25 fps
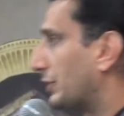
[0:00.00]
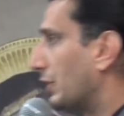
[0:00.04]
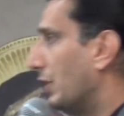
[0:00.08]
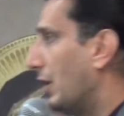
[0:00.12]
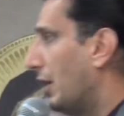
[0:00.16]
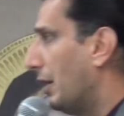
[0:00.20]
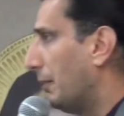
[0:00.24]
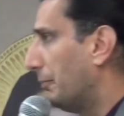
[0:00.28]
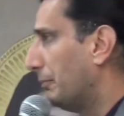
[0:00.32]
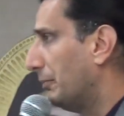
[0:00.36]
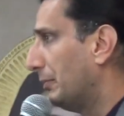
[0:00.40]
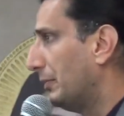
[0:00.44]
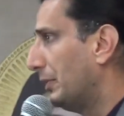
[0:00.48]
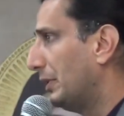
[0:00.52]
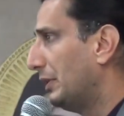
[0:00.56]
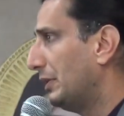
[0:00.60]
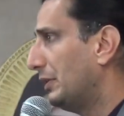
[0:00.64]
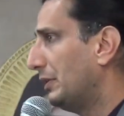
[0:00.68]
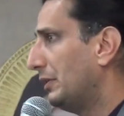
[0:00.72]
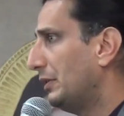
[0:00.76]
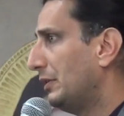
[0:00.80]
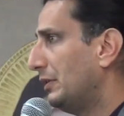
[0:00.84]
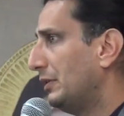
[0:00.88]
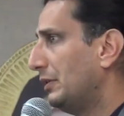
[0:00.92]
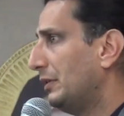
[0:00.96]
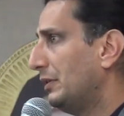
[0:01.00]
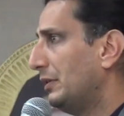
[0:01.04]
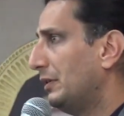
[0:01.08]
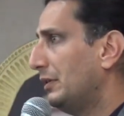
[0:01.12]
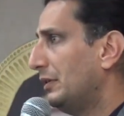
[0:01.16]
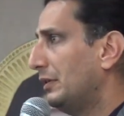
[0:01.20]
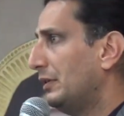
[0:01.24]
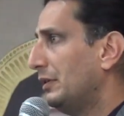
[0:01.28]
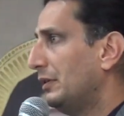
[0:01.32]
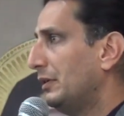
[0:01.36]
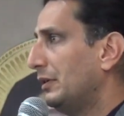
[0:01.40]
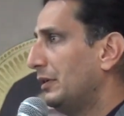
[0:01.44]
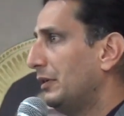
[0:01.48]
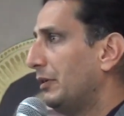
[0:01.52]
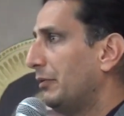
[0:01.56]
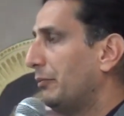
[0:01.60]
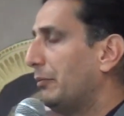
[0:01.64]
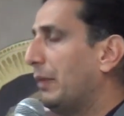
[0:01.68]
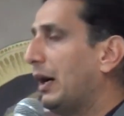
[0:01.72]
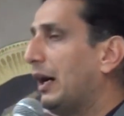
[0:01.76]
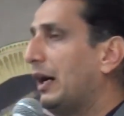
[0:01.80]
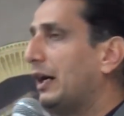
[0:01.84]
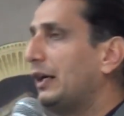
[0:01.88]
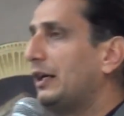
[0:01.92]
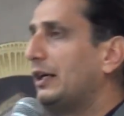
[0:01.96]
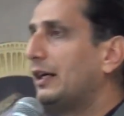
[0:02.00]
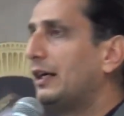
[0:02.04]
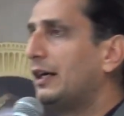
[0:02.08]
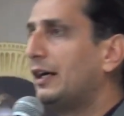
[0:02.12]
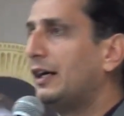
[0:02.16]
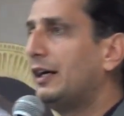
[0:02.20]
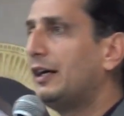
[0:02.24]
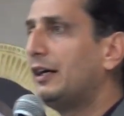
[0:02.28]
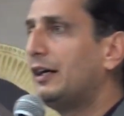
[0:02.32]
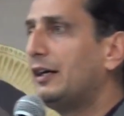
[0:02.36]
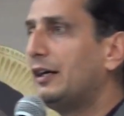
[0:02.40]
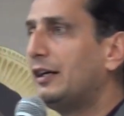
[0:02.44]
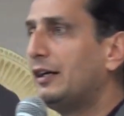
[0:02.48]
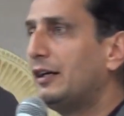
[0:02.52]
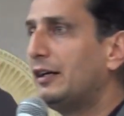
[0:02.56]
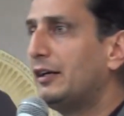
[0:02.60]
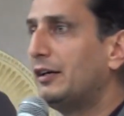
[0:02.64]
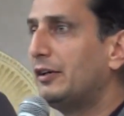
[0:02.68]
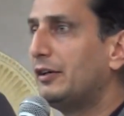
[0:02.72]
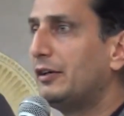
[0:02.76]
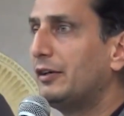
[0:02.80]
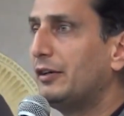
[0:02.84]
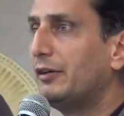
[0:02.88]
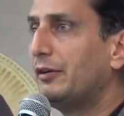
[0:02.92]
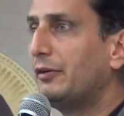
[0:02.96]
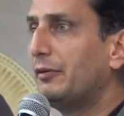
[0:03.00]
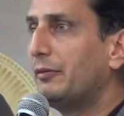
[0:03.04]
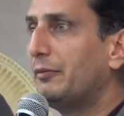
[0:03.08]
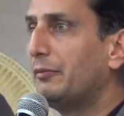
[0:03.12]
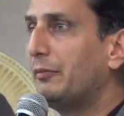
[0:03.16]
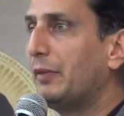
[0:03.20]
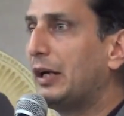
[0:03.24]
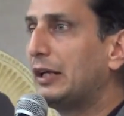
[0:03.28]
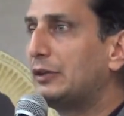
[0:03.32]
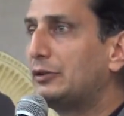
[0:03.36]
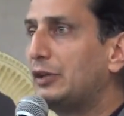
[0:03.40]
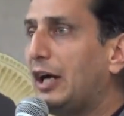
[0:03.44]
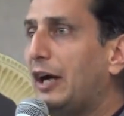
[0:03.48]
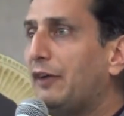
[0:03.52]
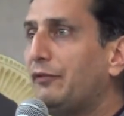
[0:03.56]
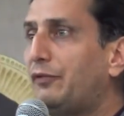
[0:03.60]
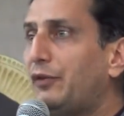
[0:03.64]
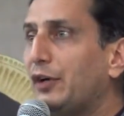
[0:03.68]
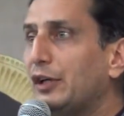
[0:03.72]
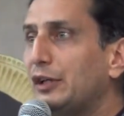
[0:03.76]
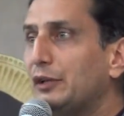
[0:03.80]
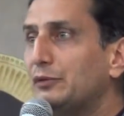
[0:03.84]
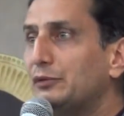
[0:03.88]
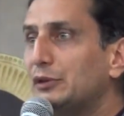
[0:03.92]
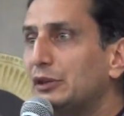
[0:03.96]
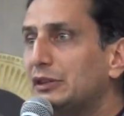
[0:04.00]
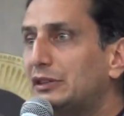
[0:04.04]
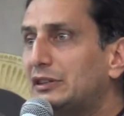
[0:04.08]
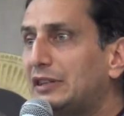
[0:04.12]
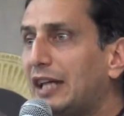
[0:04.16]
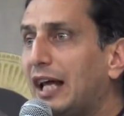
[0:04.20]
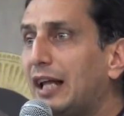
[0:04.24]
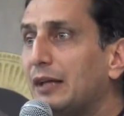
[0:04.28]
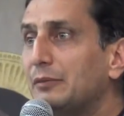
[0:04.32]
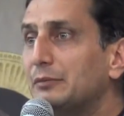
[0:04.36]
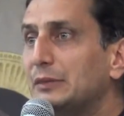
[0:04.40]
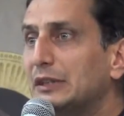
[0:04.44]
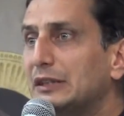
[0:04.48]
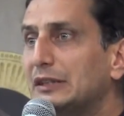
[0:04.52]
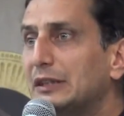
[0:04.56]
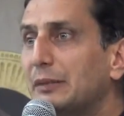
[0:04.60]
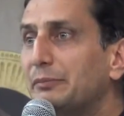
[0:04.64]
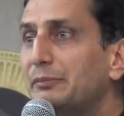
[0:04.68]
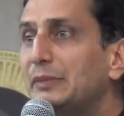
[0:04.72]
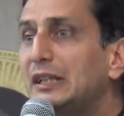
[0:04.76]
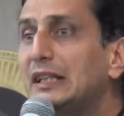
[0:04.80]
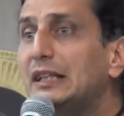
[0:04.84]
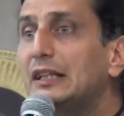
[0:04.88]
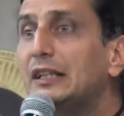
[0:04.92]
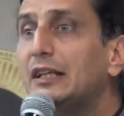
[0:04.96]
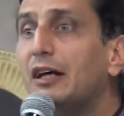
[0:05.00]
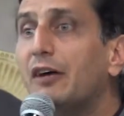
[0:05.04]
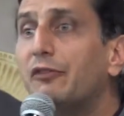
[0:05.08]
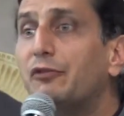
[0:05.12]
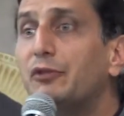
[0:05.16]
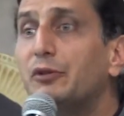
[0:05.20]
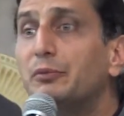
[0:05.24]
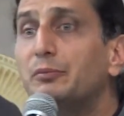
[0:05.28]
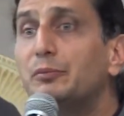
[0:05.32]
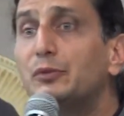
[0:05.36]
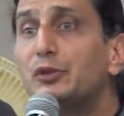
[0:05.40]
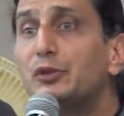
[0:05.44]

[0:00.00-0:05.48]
Islam. My grandfather would tell me the meaning of a